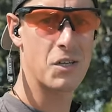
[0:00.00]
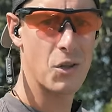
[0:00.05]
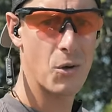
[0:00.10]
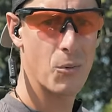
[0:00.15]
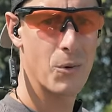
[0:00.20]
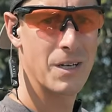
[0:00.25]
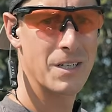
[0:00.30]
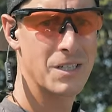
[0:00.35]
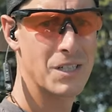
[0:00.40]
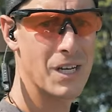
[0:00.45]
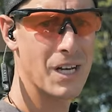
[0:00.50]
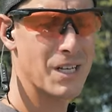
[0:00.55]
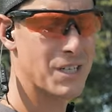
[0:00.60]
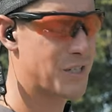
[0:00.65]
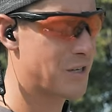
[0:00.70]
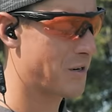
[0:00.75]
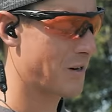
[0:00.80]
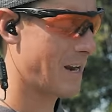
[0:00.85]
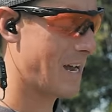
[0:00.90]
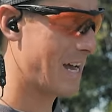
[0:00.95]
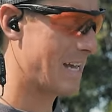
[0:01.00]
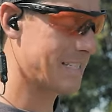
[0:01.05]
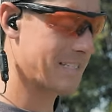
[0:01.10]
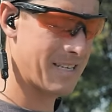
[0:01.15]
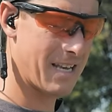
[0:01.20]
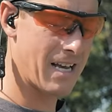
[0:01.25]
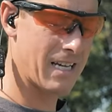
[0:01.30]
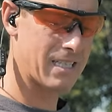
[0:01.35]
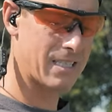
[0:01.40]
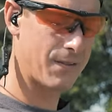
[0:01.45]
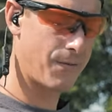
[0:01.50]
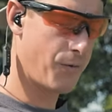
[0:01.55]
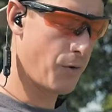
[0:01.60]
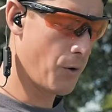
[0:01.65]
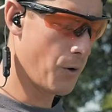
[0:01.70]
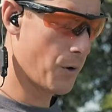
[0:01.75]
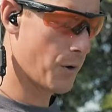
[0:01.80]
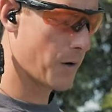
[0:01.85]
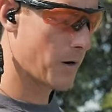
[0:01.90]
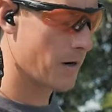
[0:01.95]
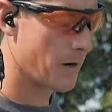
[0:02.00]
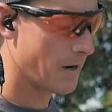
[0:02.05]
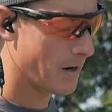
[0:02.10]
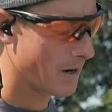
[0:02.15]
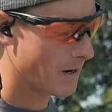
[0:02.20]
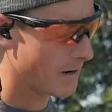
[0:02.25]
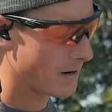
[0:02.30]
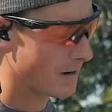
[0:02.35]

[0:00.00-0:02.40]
to the Winchester SX4.